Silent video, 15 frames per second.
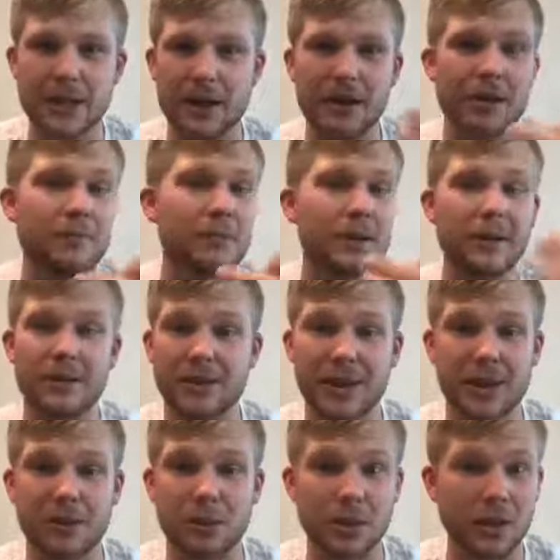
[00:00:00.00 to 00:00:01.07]
carry, because
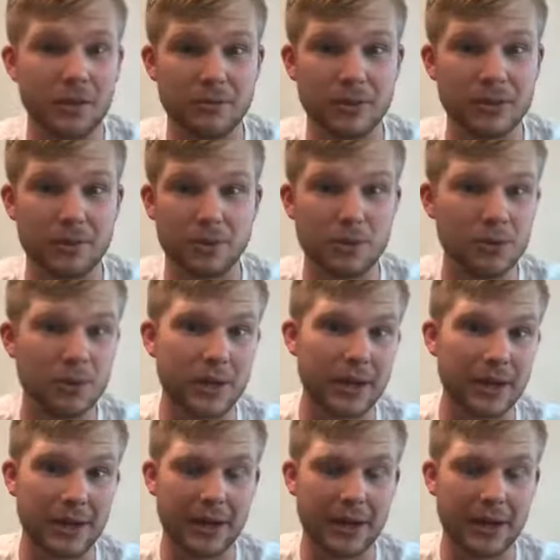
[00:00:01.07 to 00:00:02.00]
I would love to do